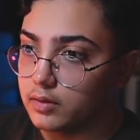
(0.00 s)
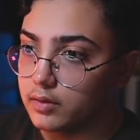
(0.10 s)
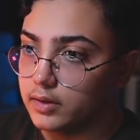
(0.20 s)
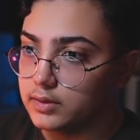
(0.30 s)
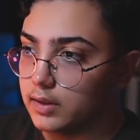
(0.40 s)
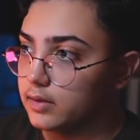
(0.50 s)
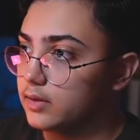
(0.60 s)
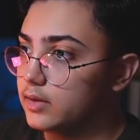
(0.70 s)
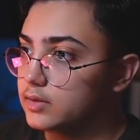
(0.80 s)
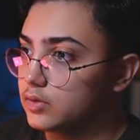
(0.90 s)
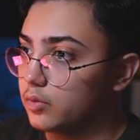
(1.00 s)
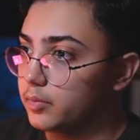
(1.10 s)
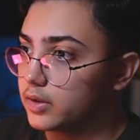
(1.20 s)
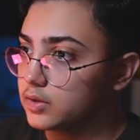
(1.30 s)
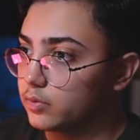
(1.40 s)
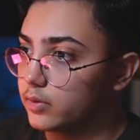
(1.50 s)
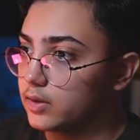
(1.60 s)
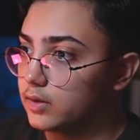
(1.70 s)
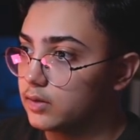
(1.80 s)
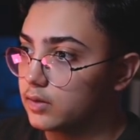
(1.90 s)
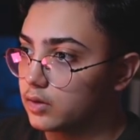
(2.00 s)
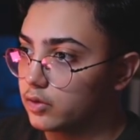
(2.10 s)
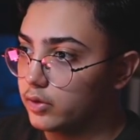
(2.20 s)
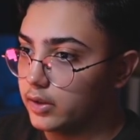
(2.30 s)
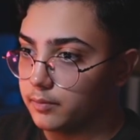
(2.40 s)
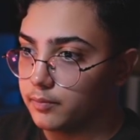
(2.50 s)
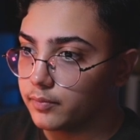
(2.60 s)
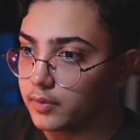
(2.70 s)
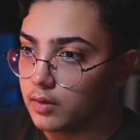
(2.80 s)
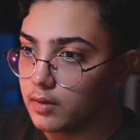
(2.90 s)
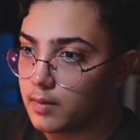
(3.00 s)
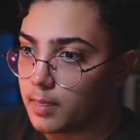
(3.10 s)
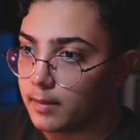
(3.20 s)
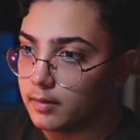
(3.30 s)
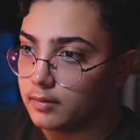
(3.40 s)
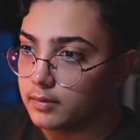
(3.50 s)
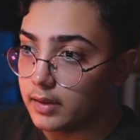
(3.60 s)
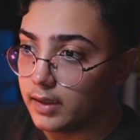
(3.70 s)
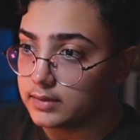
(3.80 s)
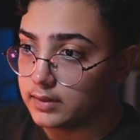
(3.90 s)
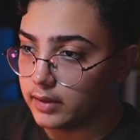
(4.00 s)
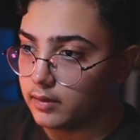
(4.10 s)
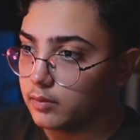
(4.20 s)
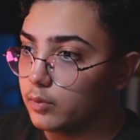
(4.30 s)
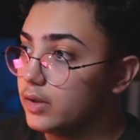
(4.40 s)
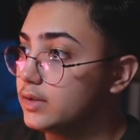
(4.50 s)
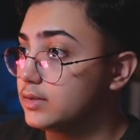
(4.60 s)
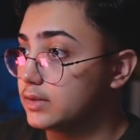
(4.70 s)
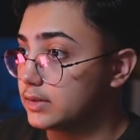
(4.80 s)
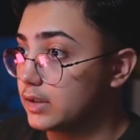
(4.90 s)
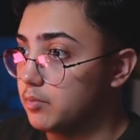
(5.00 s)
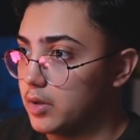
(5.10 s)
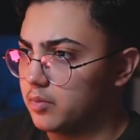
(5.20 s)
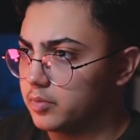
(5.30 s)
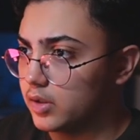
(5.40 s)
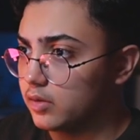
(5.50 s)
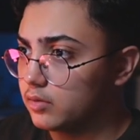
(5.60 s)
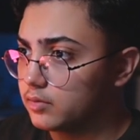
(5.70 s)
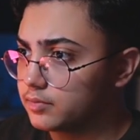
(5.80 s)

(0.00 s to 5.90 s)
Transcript: this and these topics were green. The next day, why does this keep happening?